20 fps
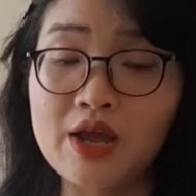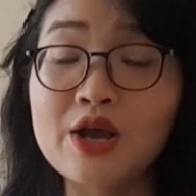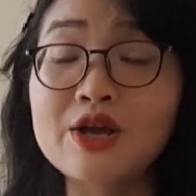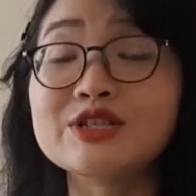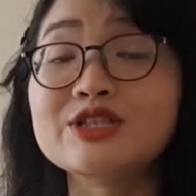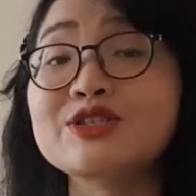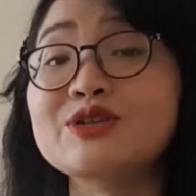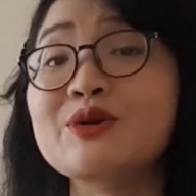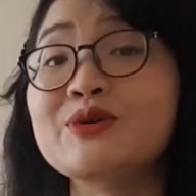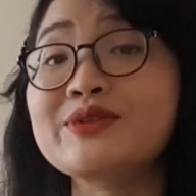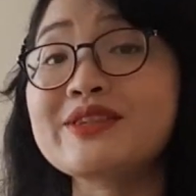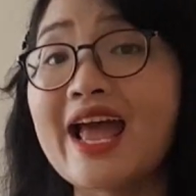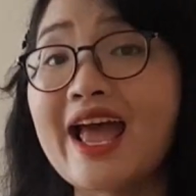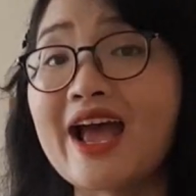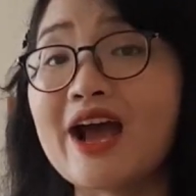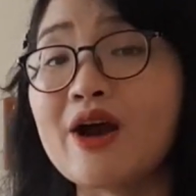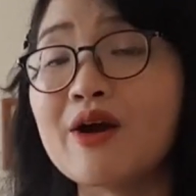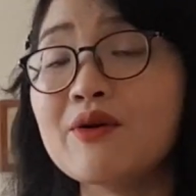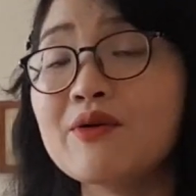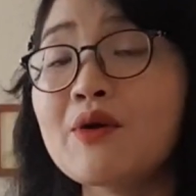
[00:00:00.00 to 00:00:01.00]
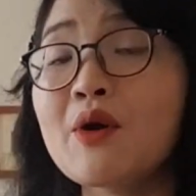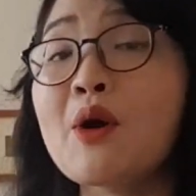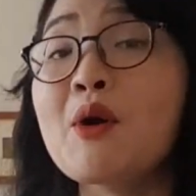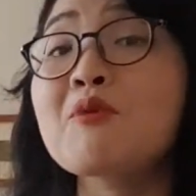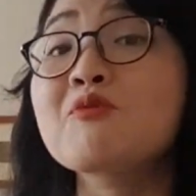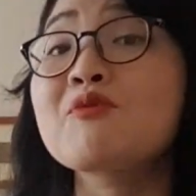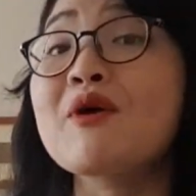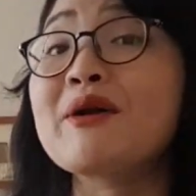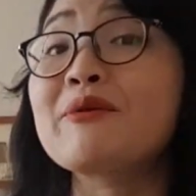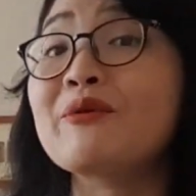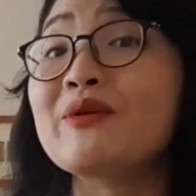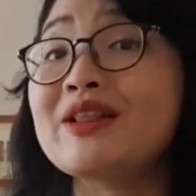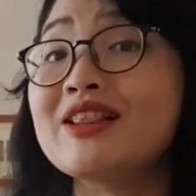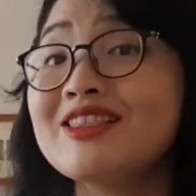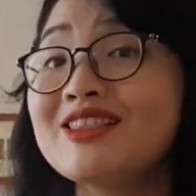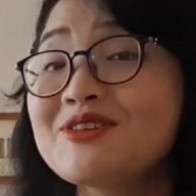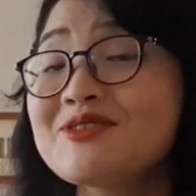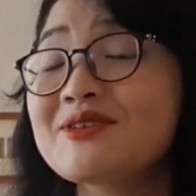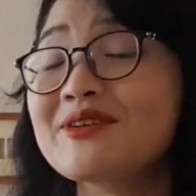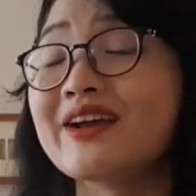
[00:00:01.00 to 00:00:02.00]
So now, when we
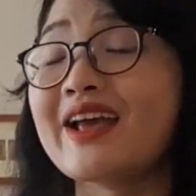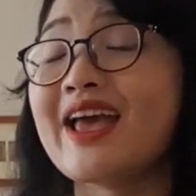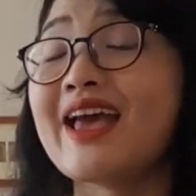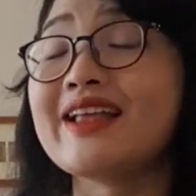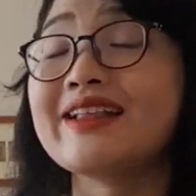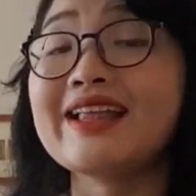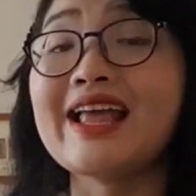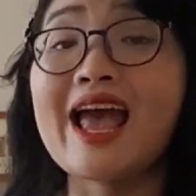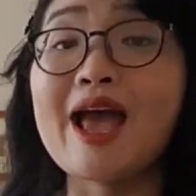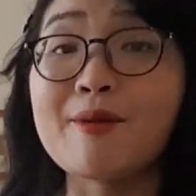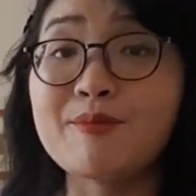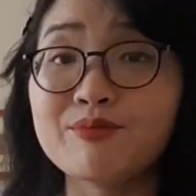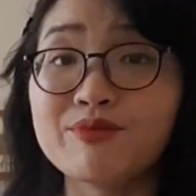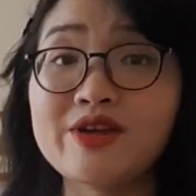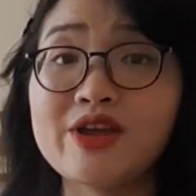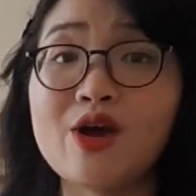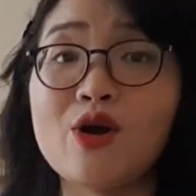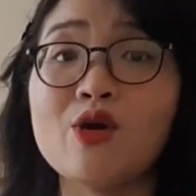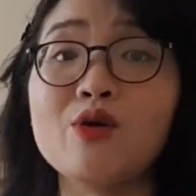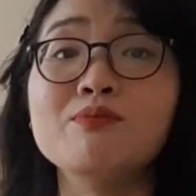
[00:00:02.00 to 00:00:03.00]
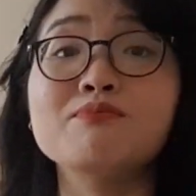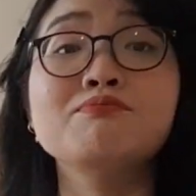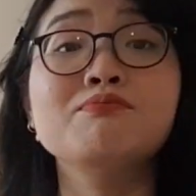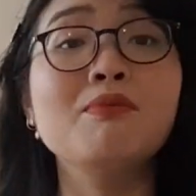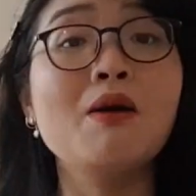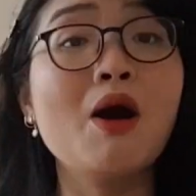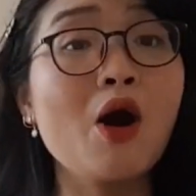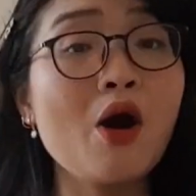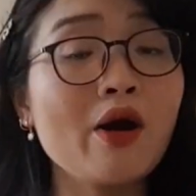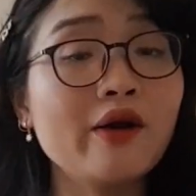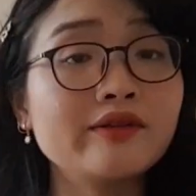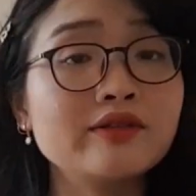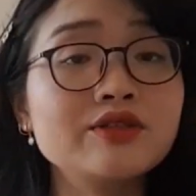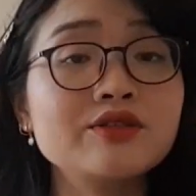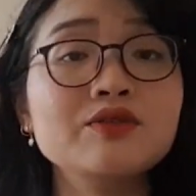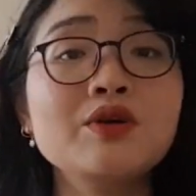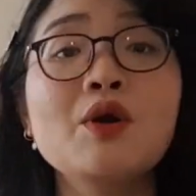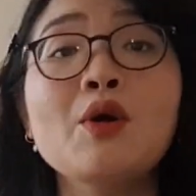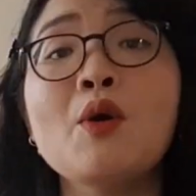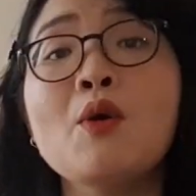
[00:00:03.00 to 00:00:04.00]
look at embryo born
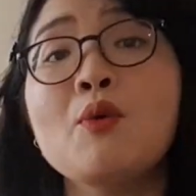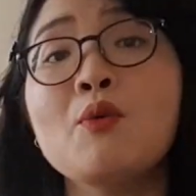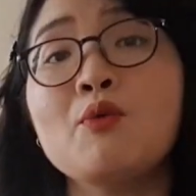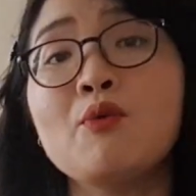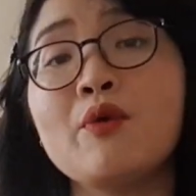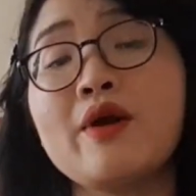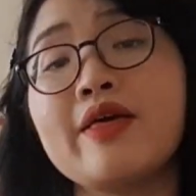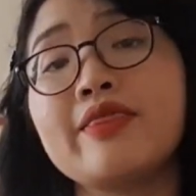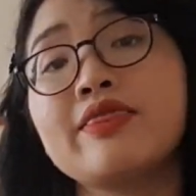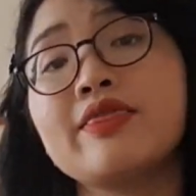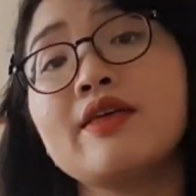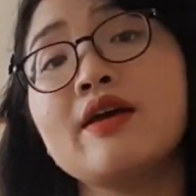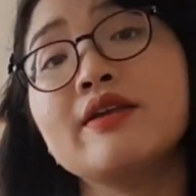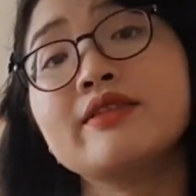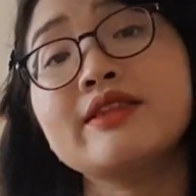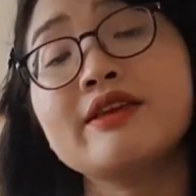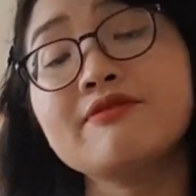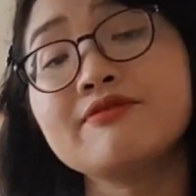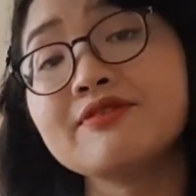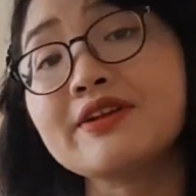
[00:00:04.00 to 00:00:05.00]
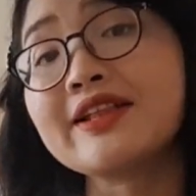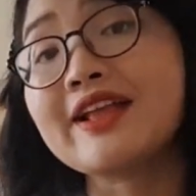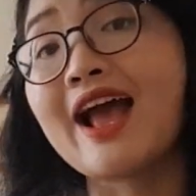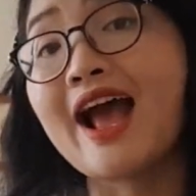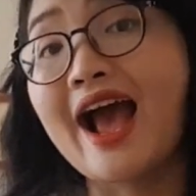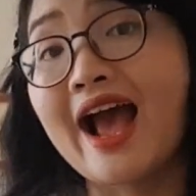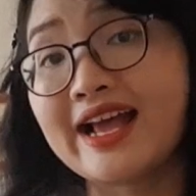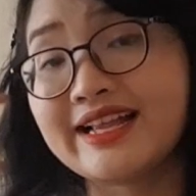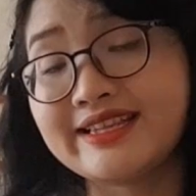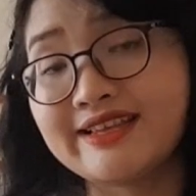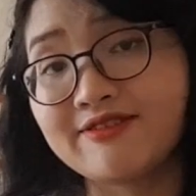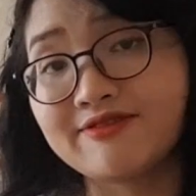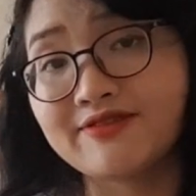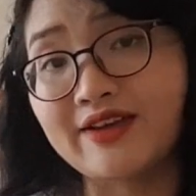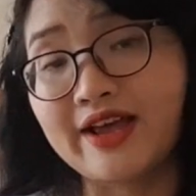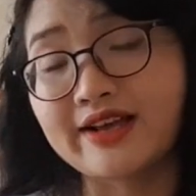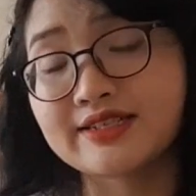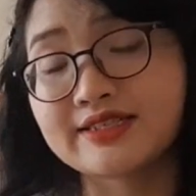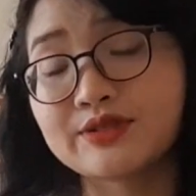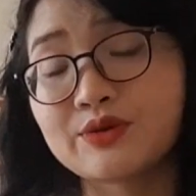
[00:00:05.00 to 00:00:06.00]
with different eye
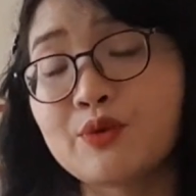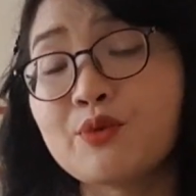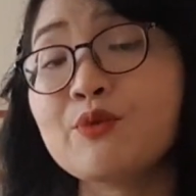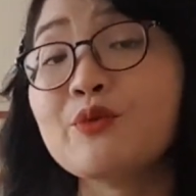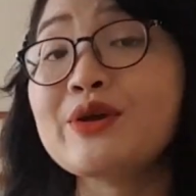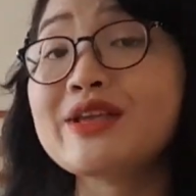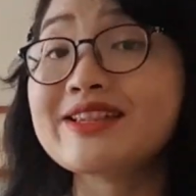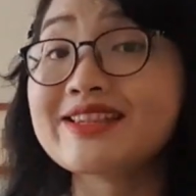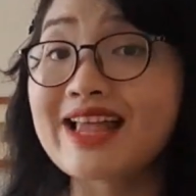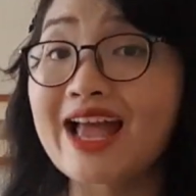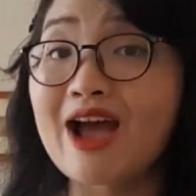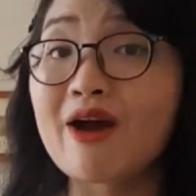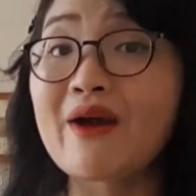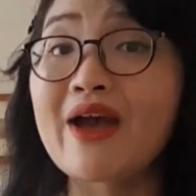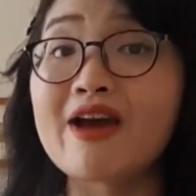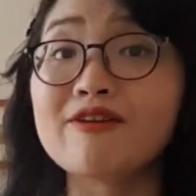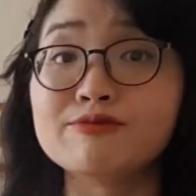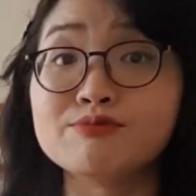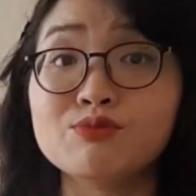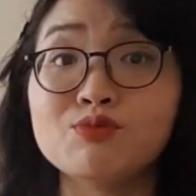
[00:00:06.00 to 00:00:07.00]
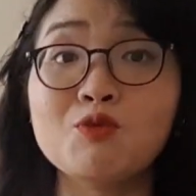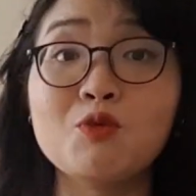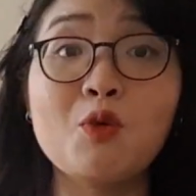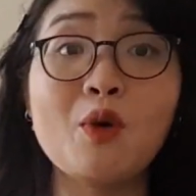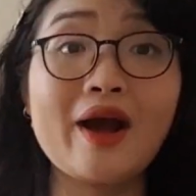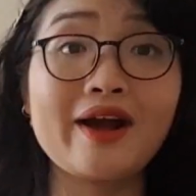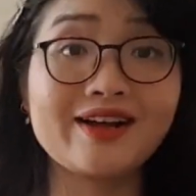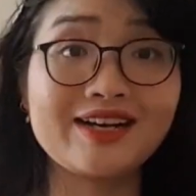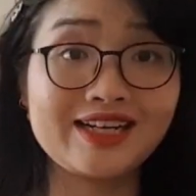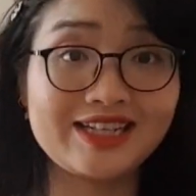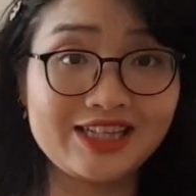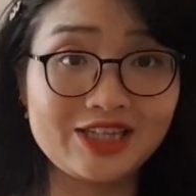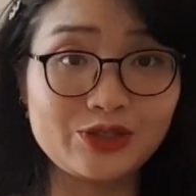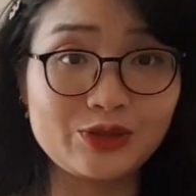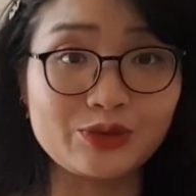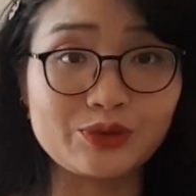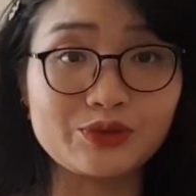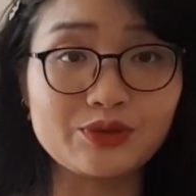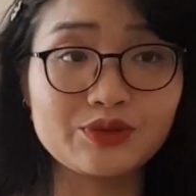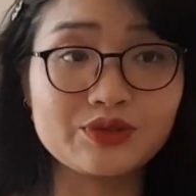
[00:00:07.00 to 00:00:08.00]
defects, we now have more
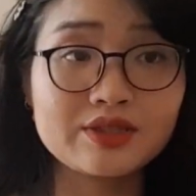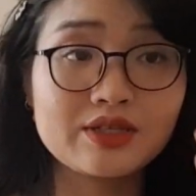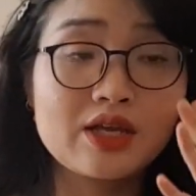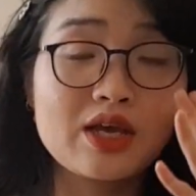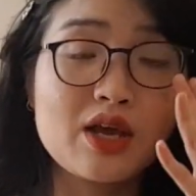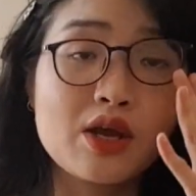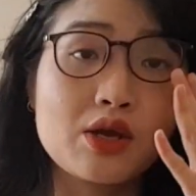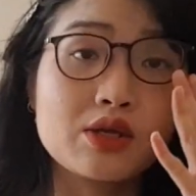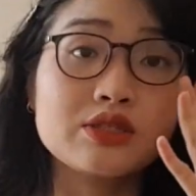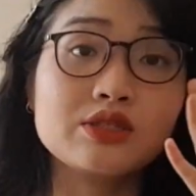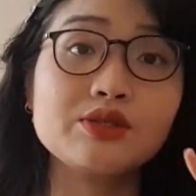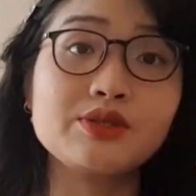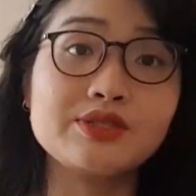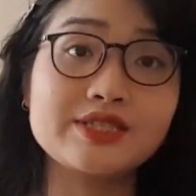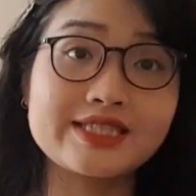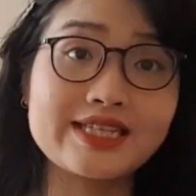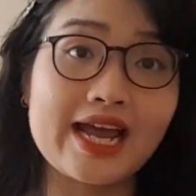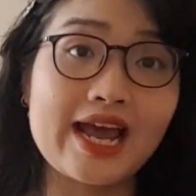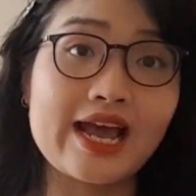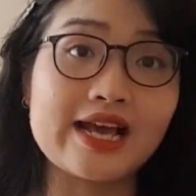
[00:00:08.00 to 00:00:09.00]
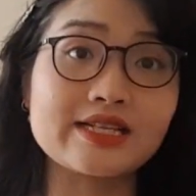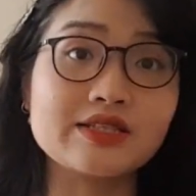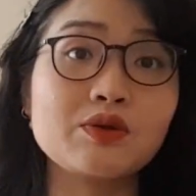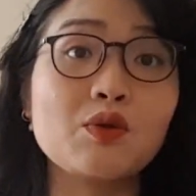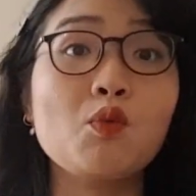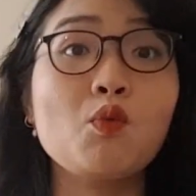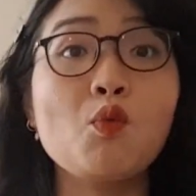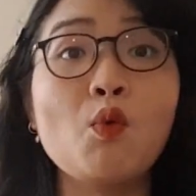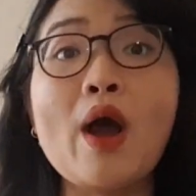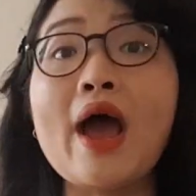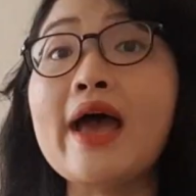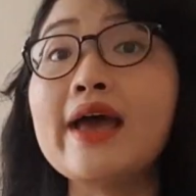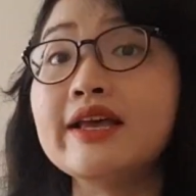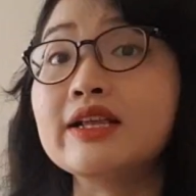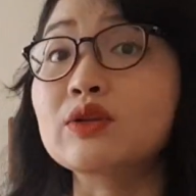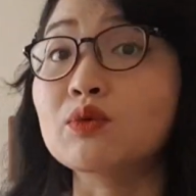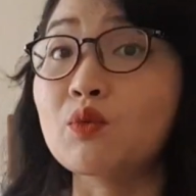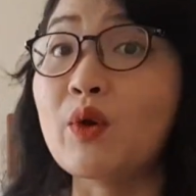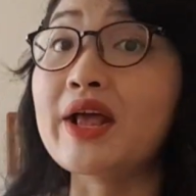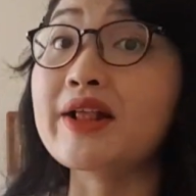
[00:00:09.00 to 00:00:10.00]
clues to test where
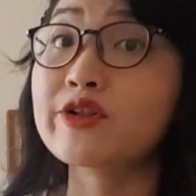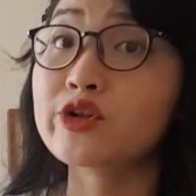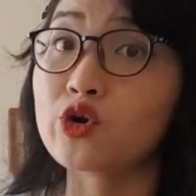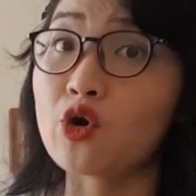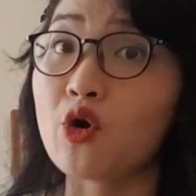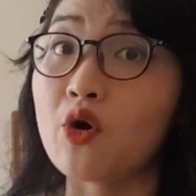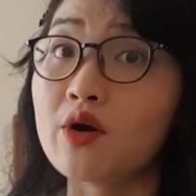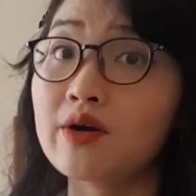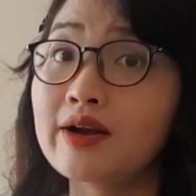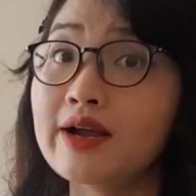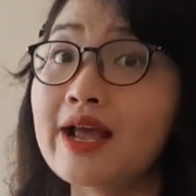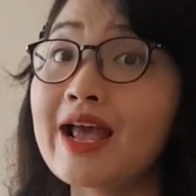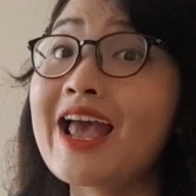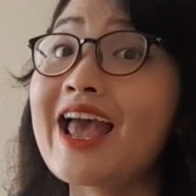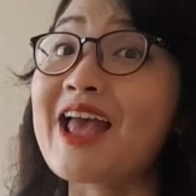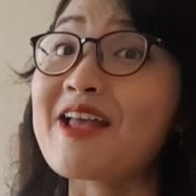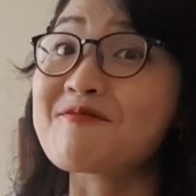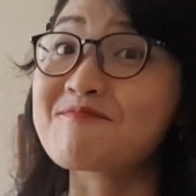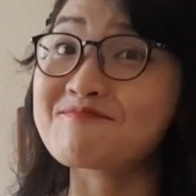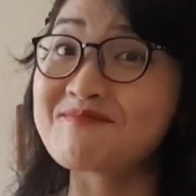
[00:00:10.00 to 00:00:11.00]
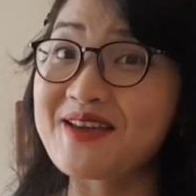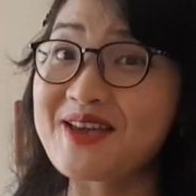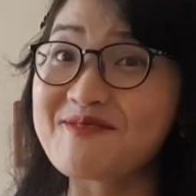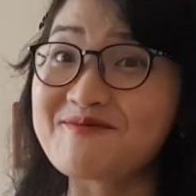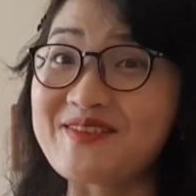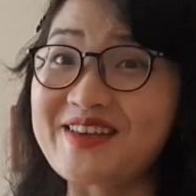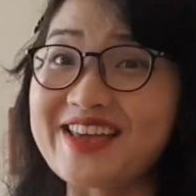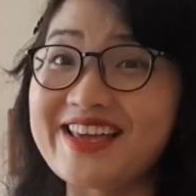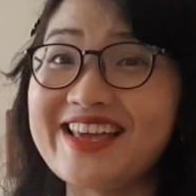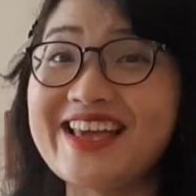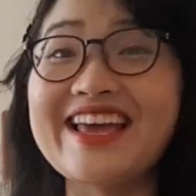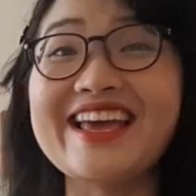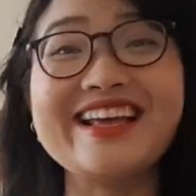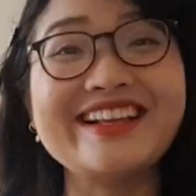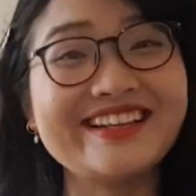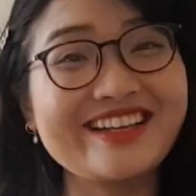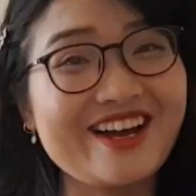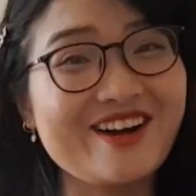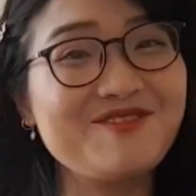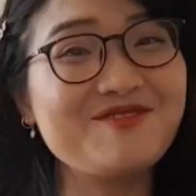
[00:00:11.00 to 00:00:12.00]
it went wrong, and maybe
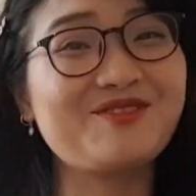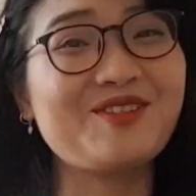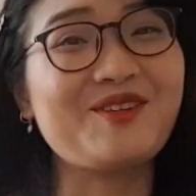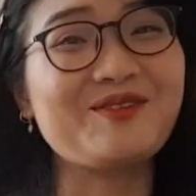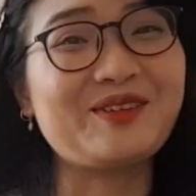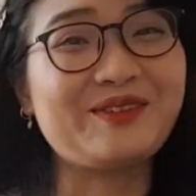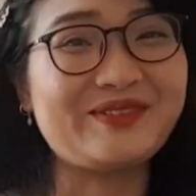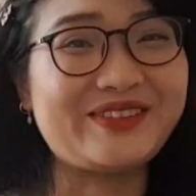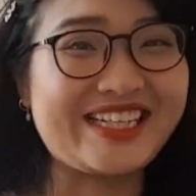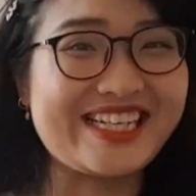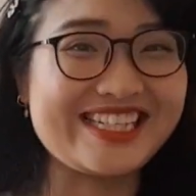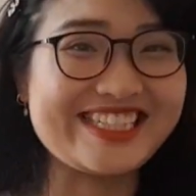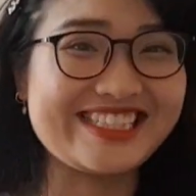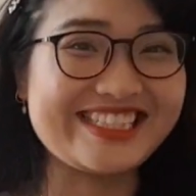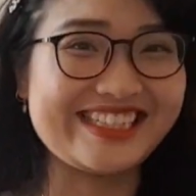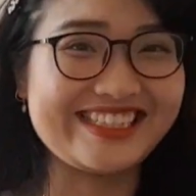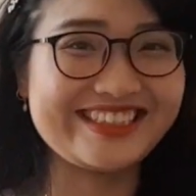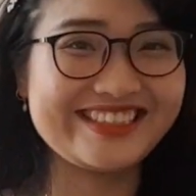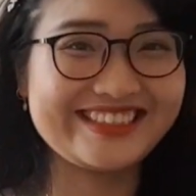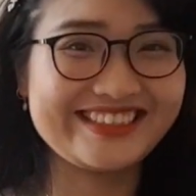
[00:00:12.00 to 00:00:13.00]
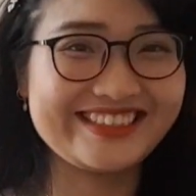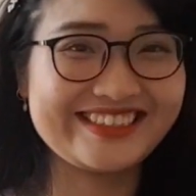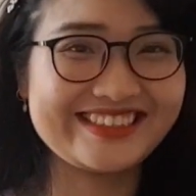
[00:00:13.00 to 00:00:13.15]
it comes from the meninges.